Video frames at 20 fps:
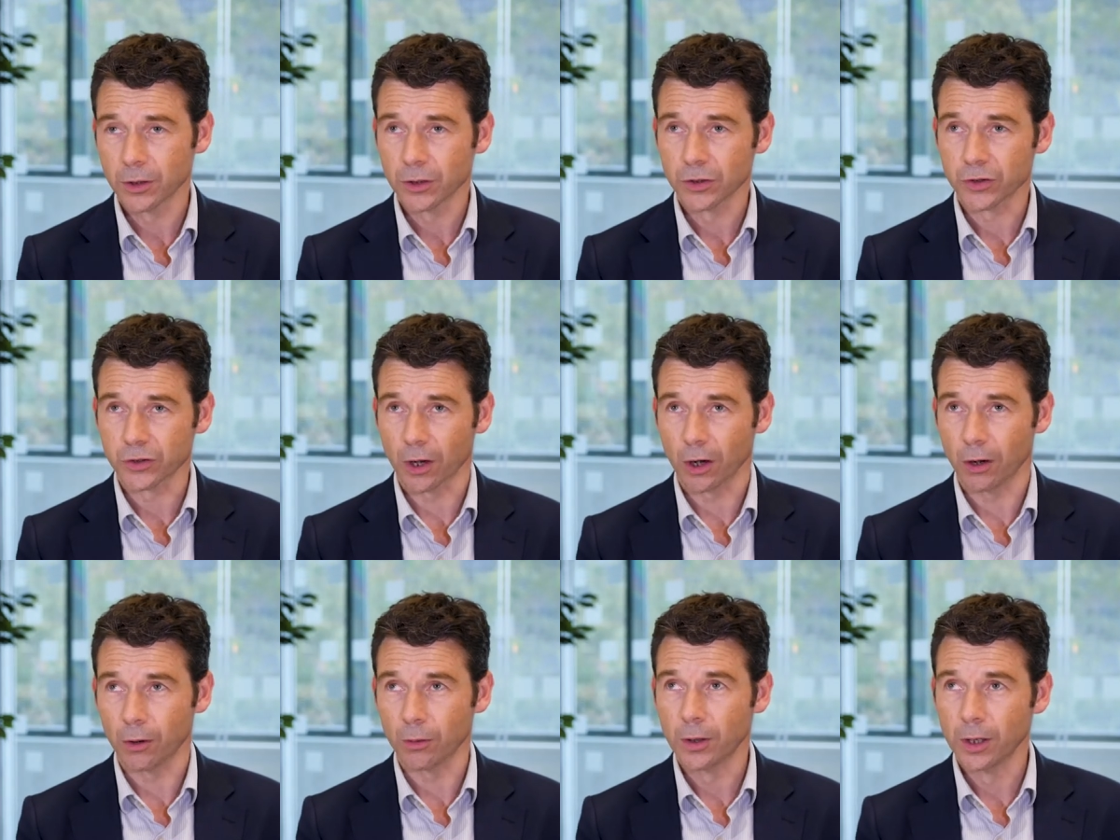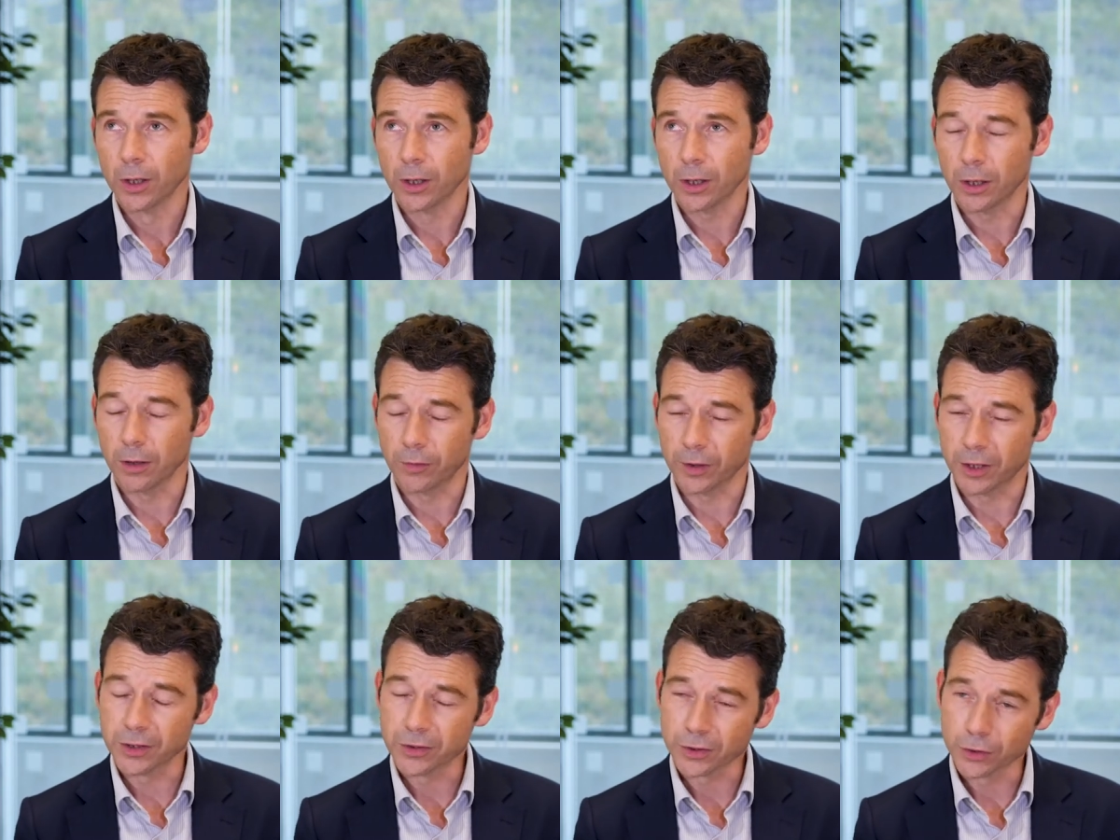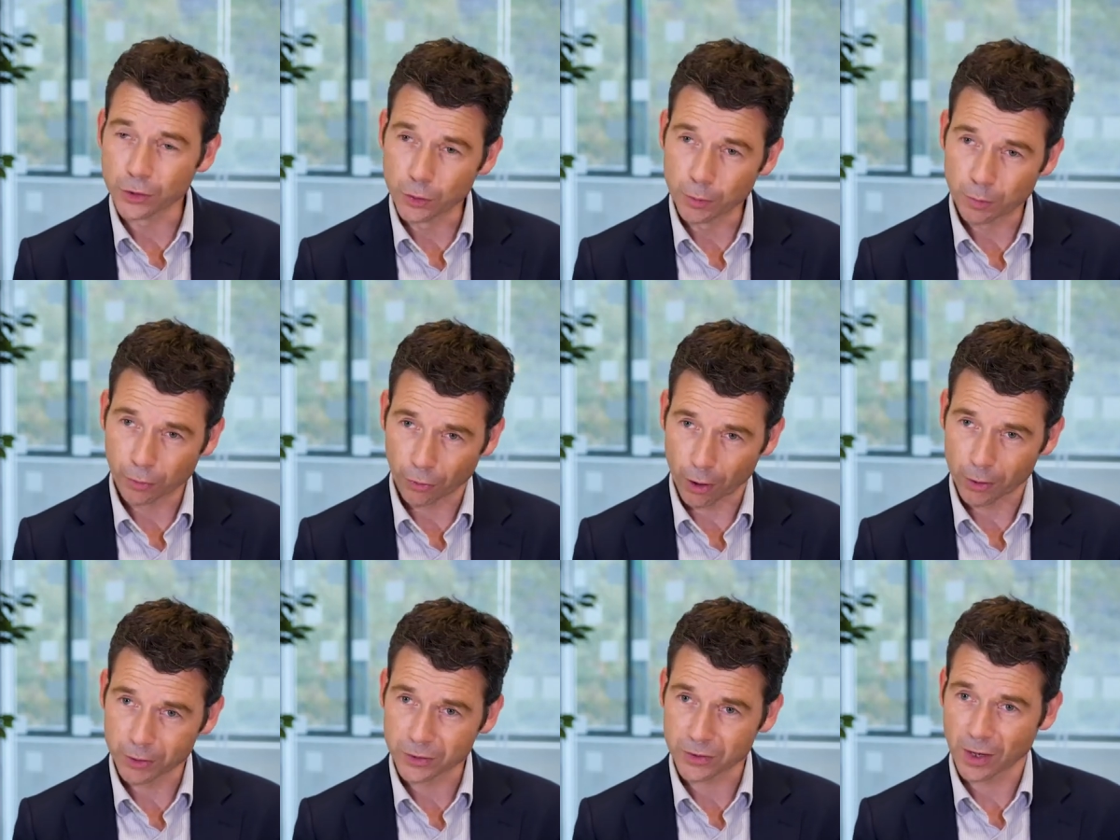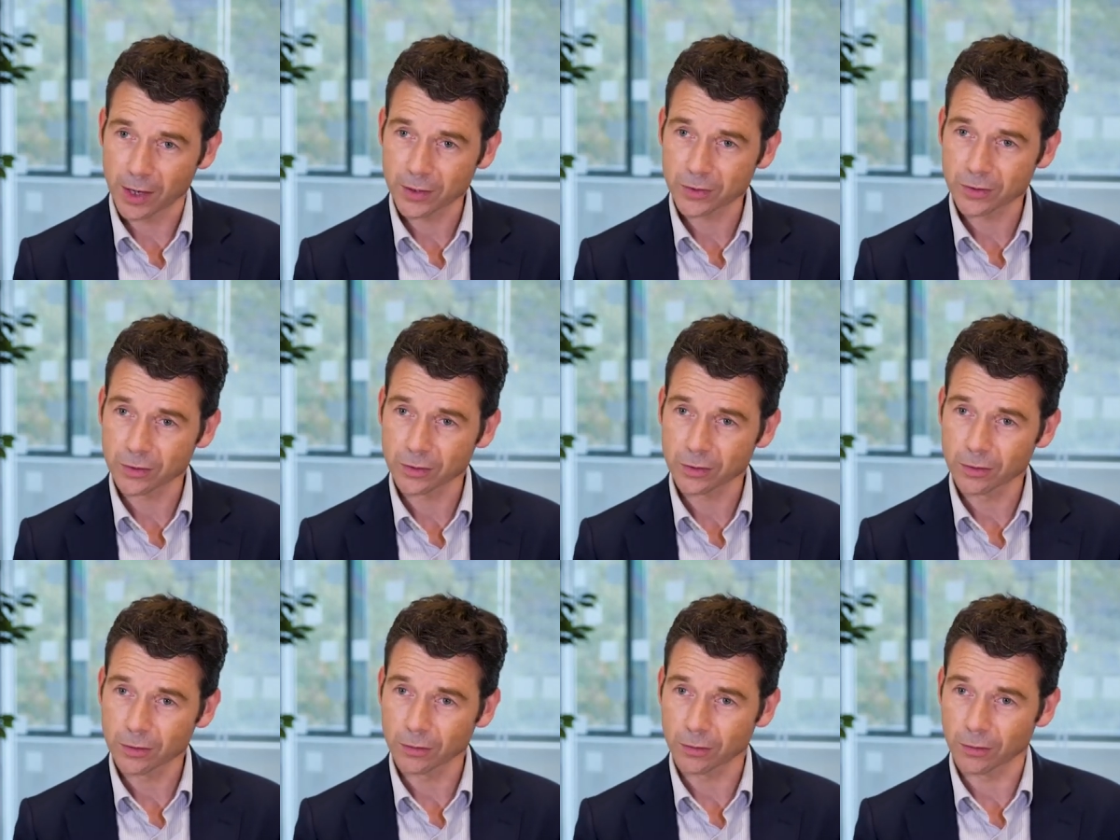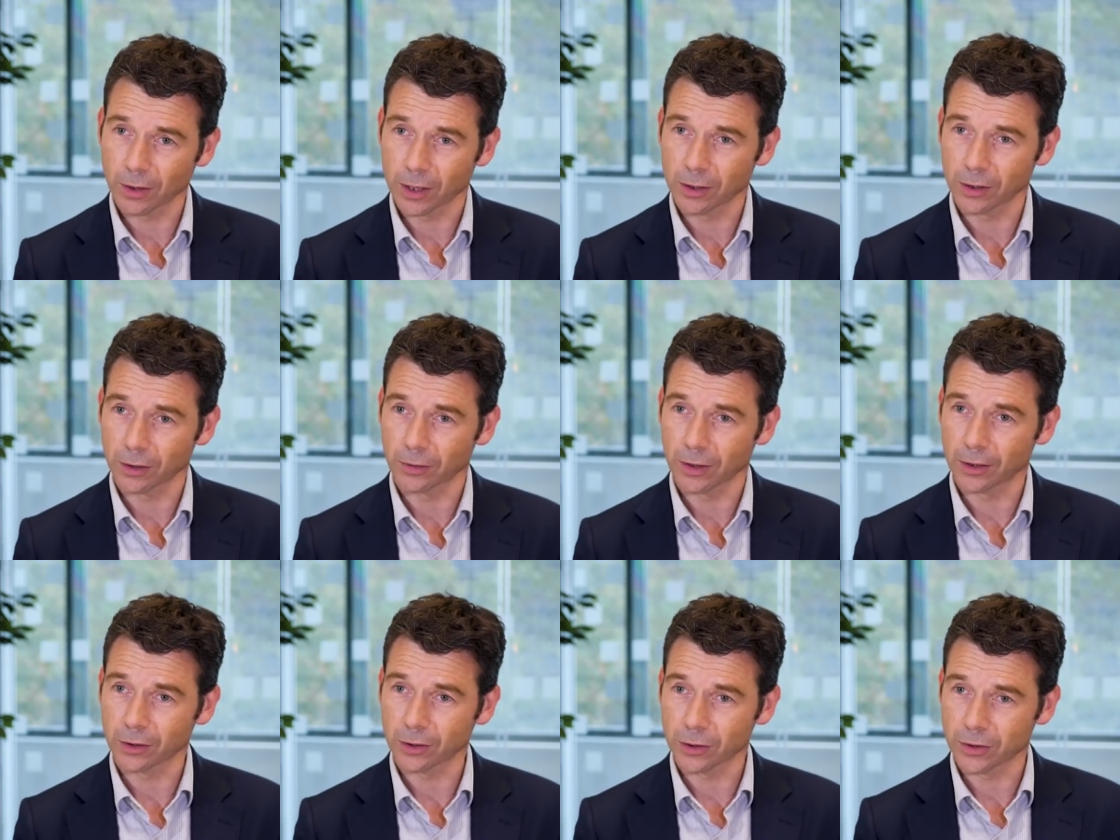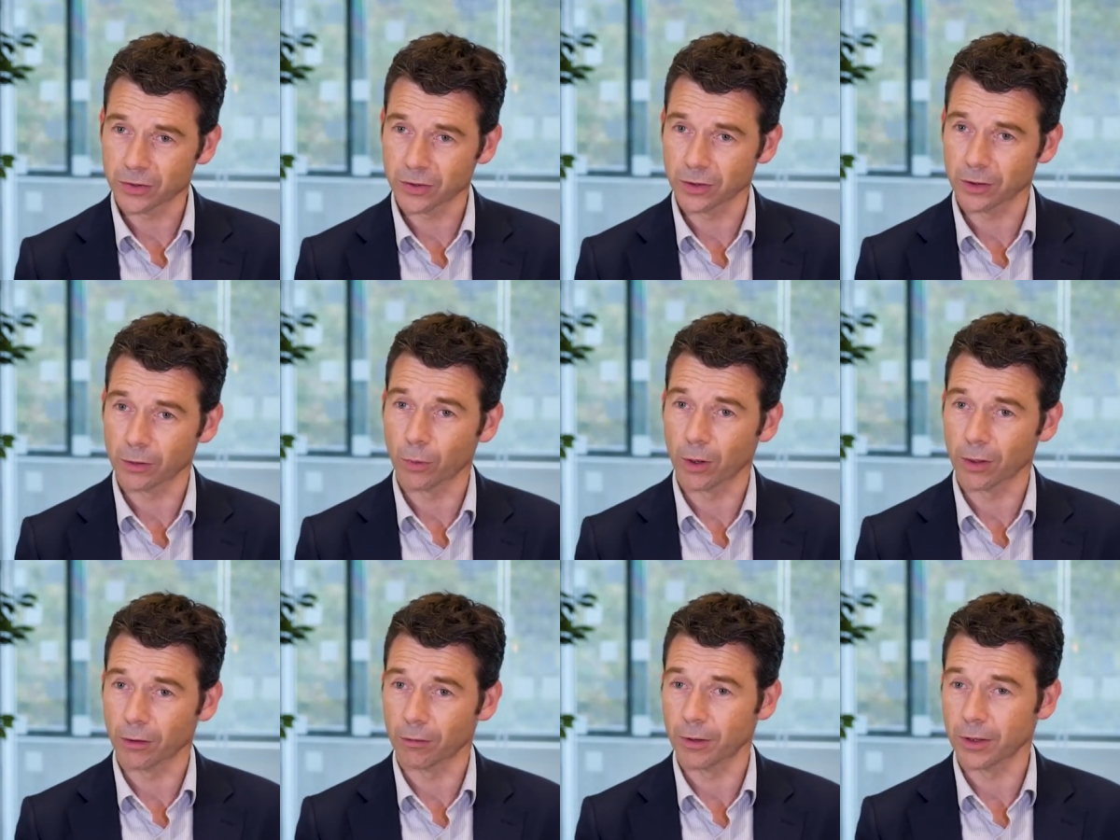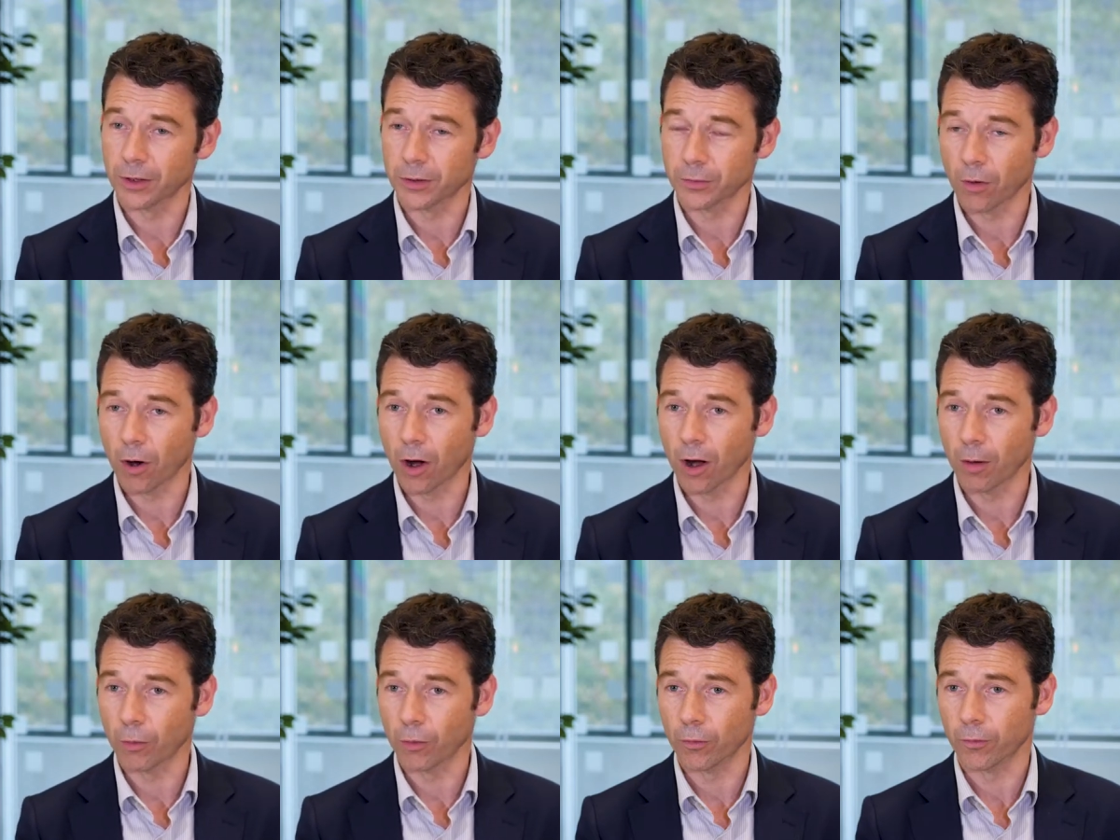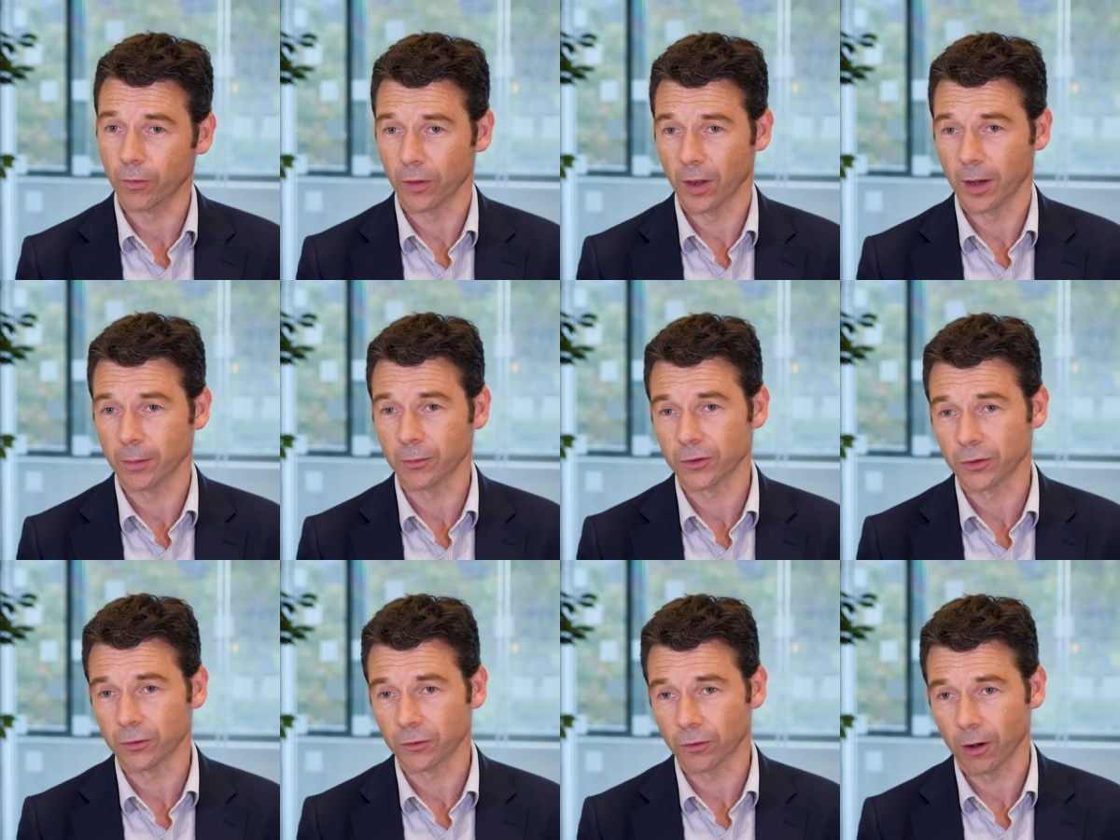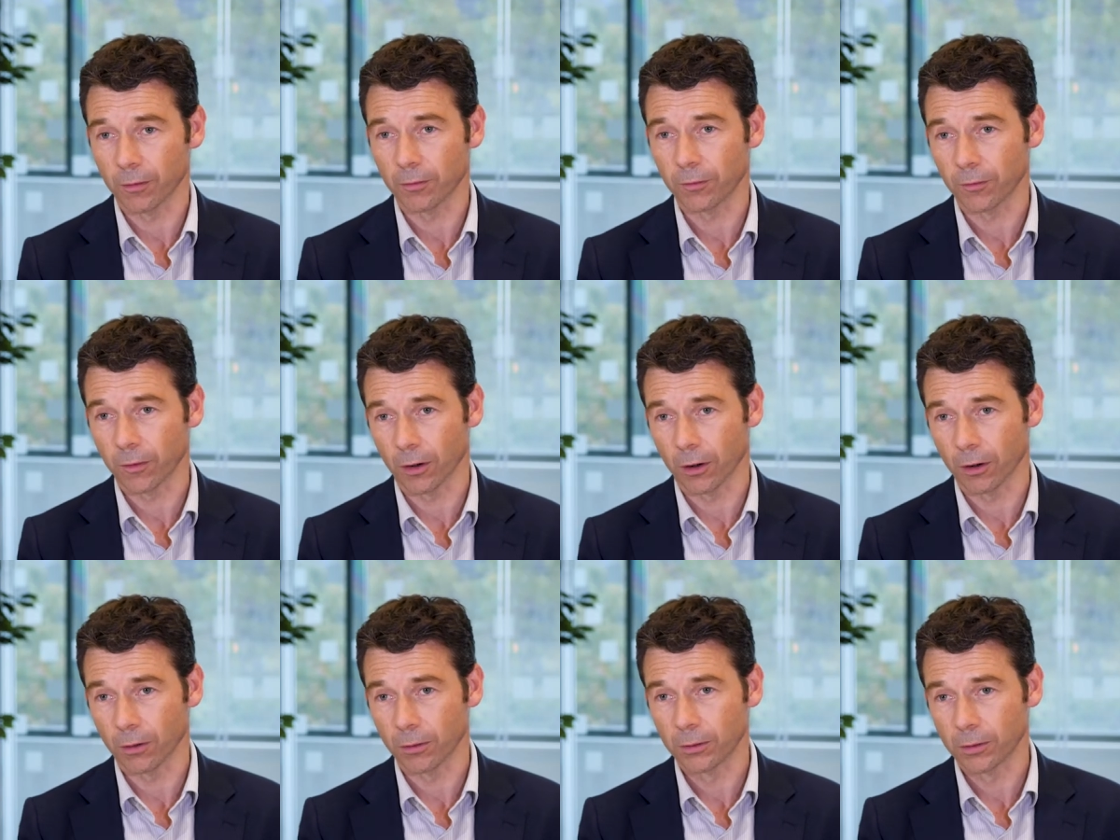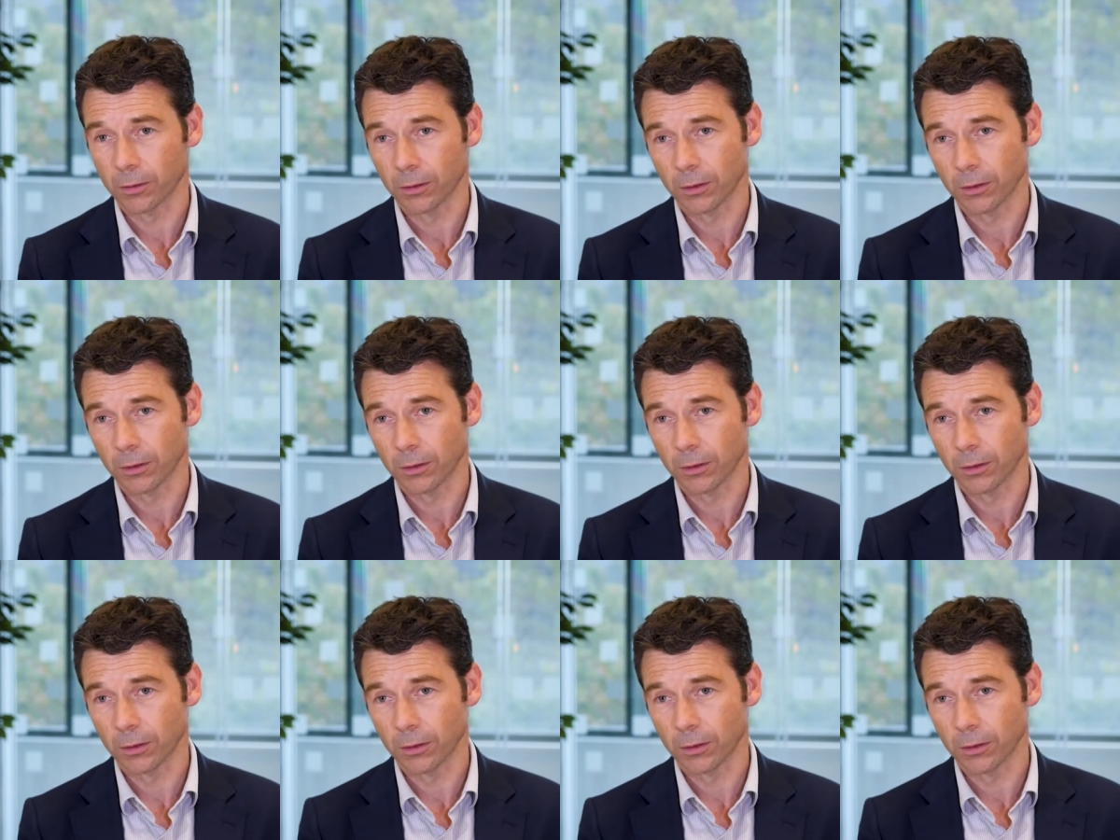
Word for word: So if it is a new process, they can then consider whether it is viable for them to try and follow